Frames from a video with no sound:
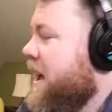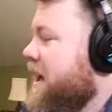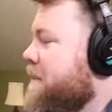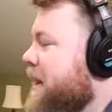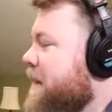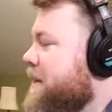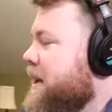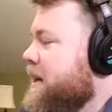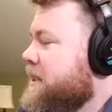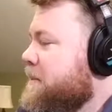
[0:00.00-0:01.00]
Yeah, it may not be
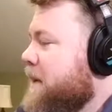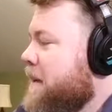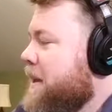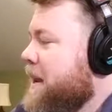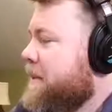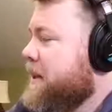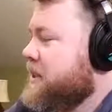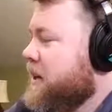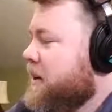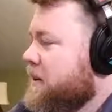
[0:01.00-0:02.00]
us. It may not be us
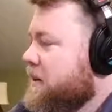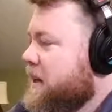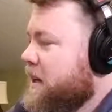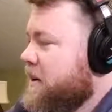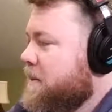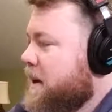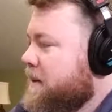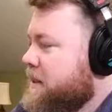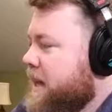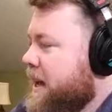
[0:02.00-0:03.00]
at all. You
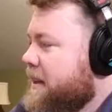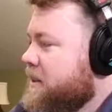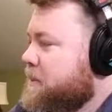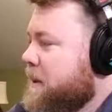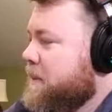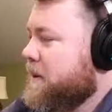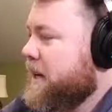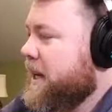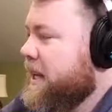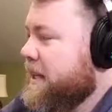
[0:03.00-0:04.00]
might say, hey, those people are
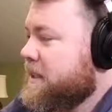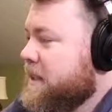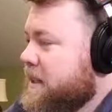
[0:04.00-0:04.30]
idiots.